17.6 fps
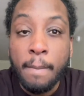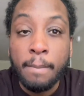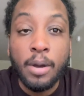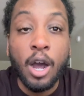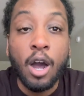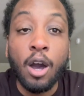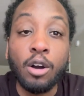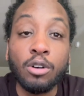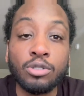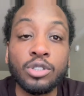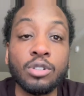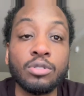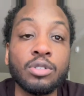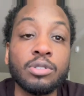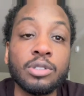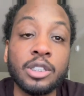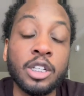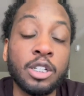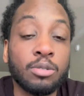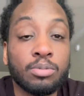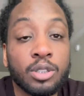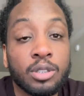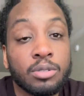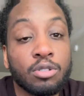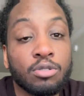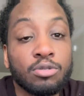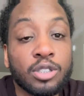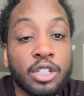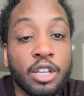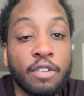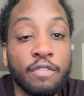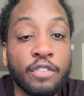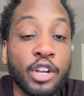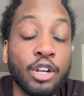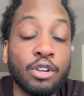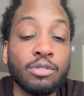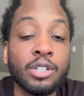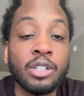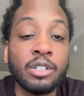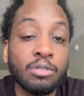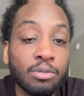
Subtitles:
But also your tips, you know what I'm saying, vary.